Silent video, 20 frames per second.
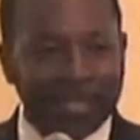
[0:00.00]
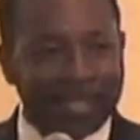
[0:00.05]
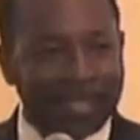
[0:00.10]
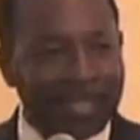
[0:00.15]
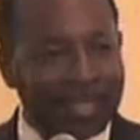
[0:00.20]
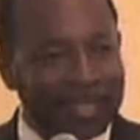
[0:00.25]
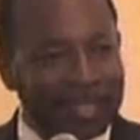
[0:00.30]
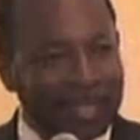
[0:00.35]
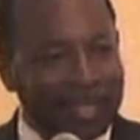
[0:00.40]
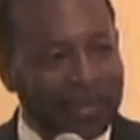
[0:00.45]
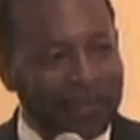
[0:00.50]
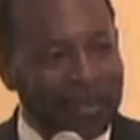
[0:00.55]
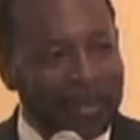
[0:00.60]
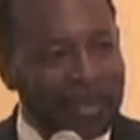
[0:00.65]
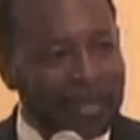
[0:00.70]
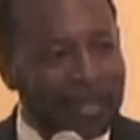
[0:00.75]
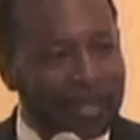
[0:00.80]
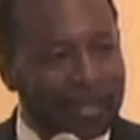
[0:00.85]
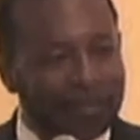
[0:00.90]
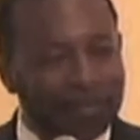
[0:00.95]
And I say,
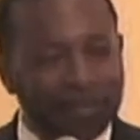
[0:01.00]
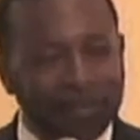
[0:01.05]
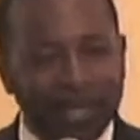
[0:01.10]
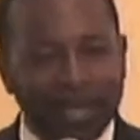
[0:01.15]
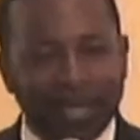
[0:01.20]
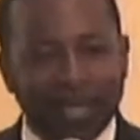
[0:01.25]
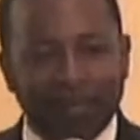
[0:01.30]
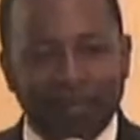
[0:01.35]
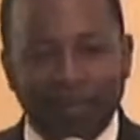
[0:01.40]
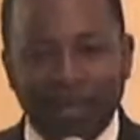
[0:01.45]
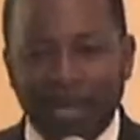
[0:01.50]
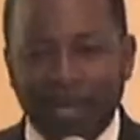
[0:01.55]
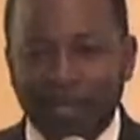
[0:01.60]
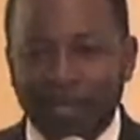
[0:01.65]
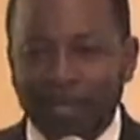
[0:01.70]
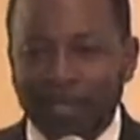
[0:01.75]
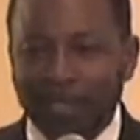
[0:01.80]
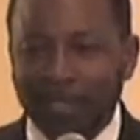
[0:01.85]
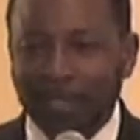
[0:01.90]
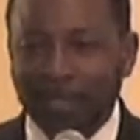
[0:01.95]
"Well, I'm thinking about
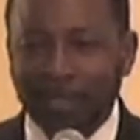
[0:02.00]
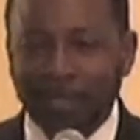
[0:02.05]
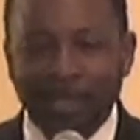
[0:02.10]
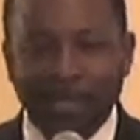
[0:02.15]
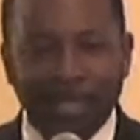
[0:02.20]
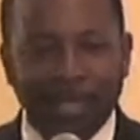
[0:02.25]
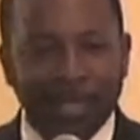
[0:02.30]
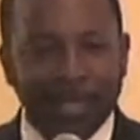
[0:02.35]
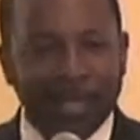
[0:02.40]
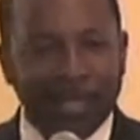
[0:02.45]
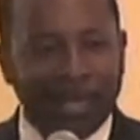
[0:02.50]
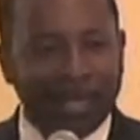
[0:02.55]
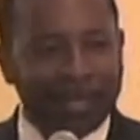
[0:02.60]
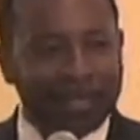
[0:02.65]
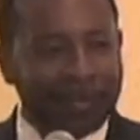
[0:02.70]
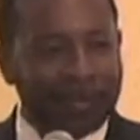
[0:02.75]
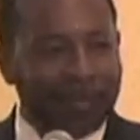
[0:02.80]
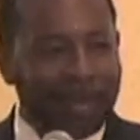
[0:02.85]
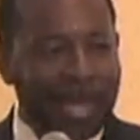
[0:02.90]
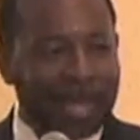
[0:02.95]
it, and I'll
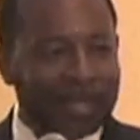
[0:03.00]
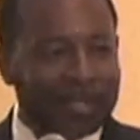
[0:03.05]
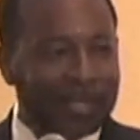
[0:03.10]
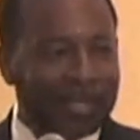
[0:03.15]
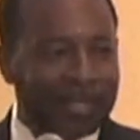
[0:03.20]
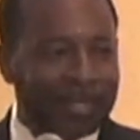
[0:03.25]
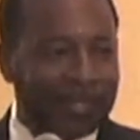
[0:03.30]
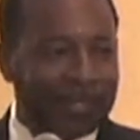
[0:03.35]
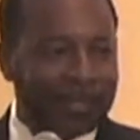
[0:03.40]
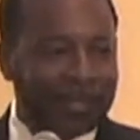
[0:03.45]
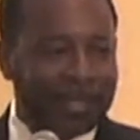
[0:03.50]
get back to you."